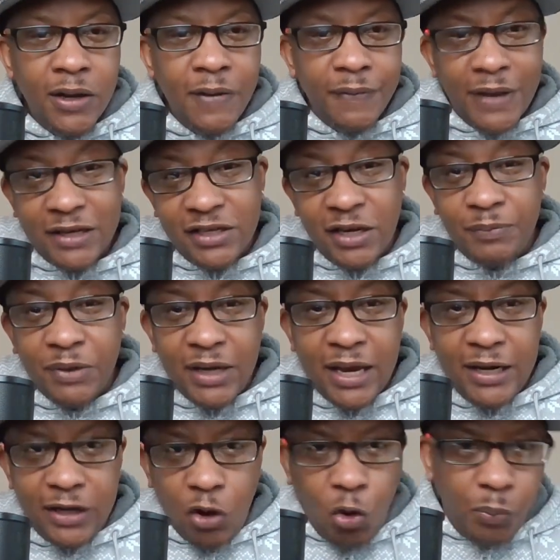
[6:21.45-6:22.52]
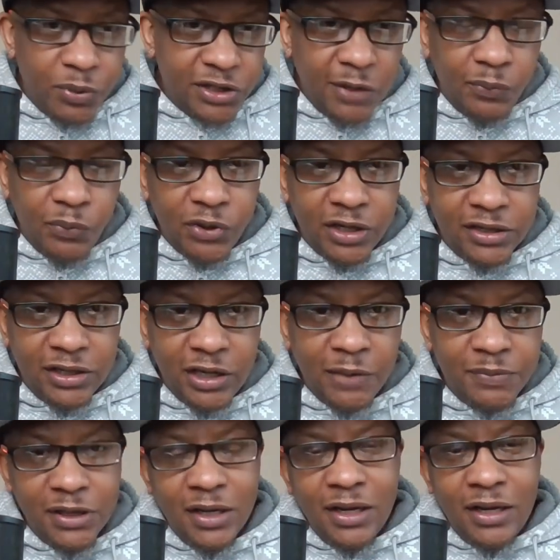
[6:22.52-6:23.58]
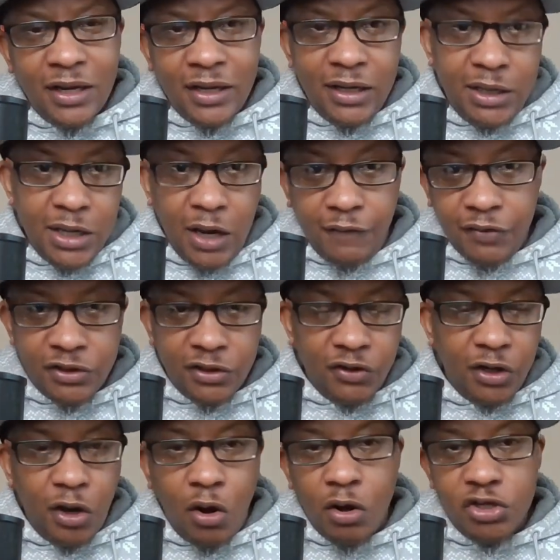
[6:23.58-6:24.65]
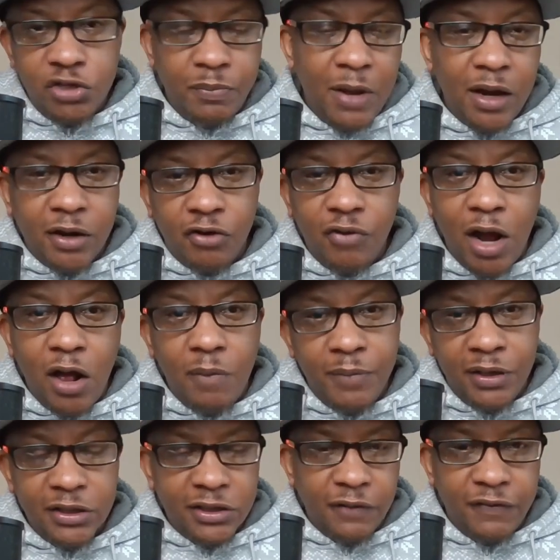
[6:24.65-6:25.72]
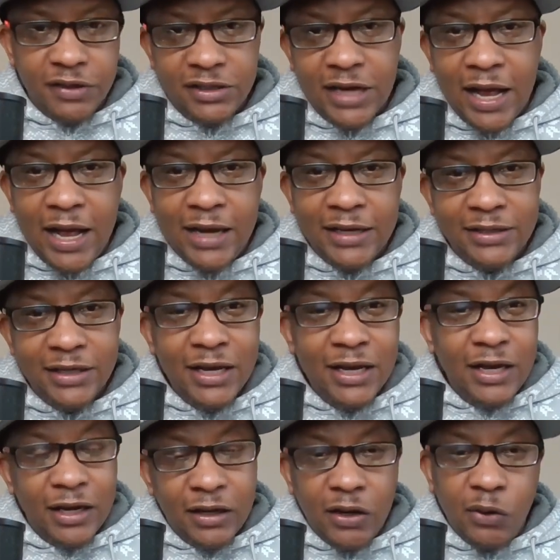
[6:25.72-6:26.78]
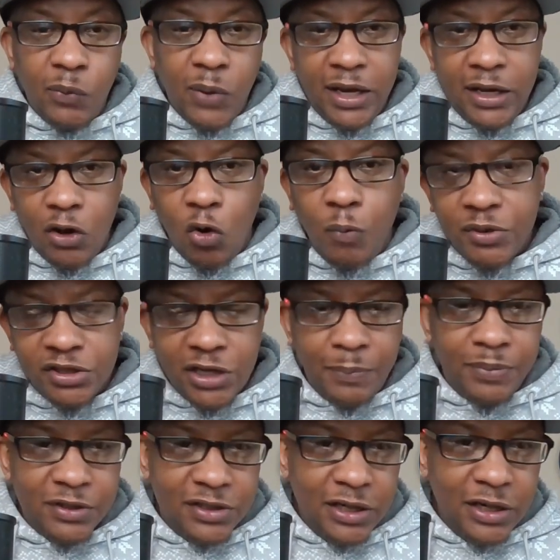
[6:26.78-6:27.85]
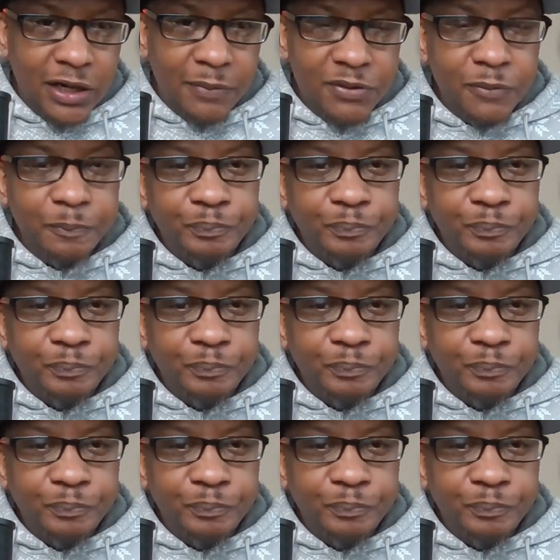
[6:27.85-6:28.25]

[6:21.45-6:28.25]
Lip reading: That's something that he opens up with his hips, and he covers a large amount of ground because of his size and the way he opens up his hips